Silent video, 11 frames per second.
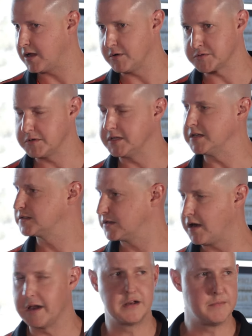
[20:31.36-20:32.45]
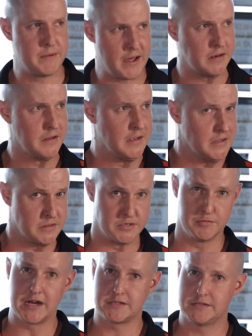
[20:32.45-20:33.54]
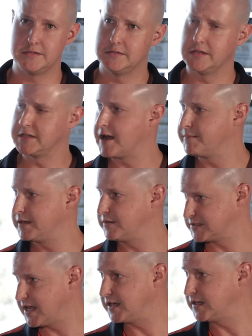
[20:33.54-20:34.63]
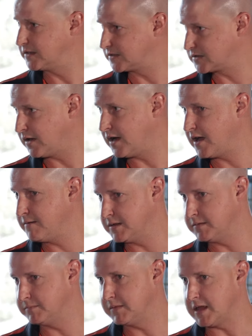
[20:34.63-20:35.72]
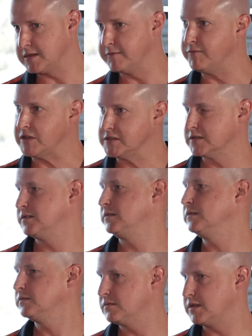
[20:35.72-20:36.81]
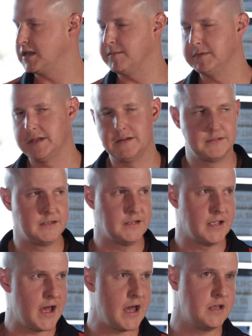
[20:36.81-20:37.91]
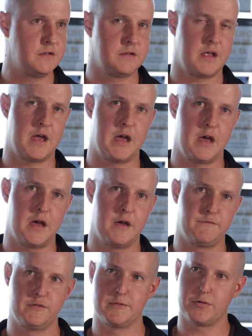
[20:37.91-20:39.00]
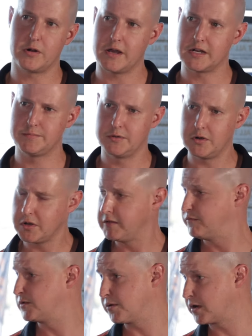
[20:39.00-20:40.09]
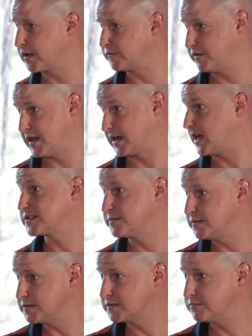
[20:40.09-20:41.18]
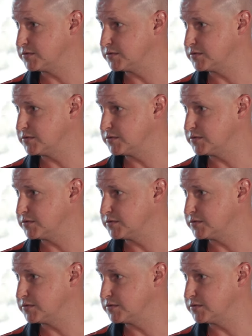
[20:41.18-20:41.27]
And I was really excited about the direction that the company was heading at the time and the vision that MDC had for the product, but not only for the product, for their customers,